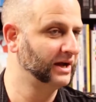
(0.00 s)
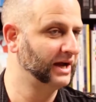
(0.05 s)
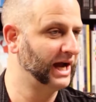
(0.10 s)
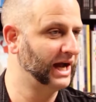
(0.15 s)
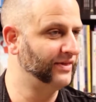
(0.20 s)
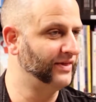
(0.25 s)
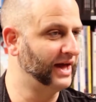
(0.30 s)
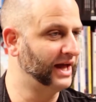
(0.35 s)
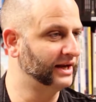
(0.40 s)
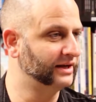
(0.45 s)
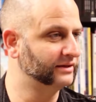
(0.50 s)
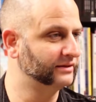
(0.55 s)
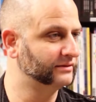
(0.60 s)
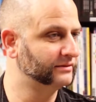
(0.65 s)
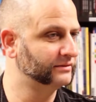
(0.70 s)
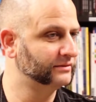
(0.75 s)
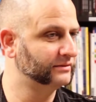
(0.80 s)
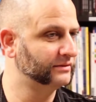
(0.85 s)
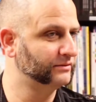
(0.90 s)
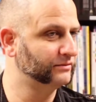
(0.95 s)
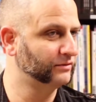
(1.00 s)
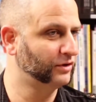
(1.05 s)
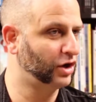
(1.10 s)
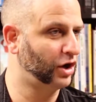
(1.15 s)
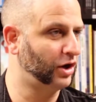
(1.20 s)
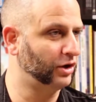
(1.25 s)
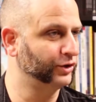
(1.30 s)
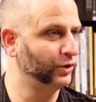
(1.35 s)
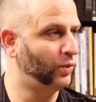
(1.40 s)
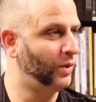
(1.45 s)
and then
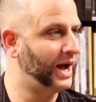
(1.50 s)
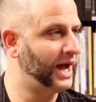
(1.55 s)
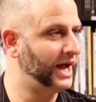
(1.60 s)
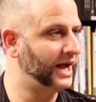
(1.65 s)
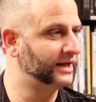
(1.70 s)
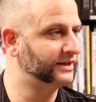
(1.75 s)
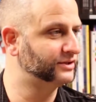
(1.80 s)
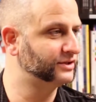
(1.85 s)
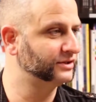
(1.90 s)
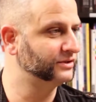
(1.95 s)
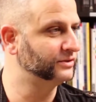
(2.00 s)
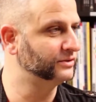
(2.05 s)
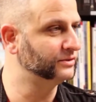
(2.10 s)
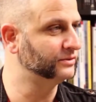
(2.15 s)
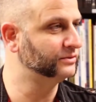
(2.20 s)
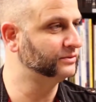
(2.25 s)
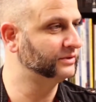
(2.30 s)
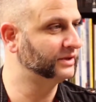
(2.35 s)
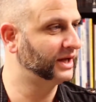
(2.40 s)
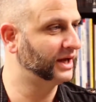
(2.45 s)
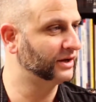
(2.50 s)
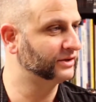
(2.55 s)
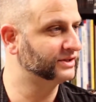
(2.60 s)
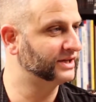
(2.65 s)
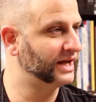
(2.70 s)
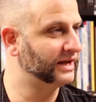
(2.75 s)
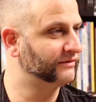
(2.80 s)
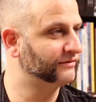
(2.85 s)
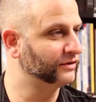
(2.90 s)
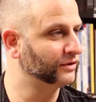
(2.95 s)
called away to
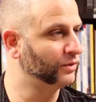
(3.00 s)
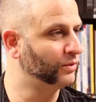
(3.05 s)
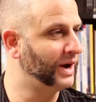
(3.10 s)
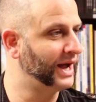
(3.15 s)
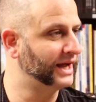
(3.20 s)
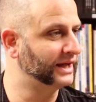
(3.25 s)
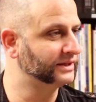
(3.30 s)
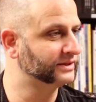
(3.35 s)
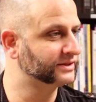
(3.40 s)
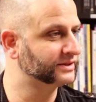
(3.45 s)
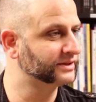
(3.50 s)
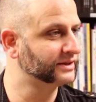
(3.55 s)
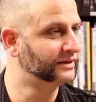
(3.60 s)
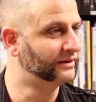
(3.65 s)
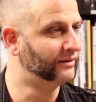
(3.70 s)
caretake for the Waynes.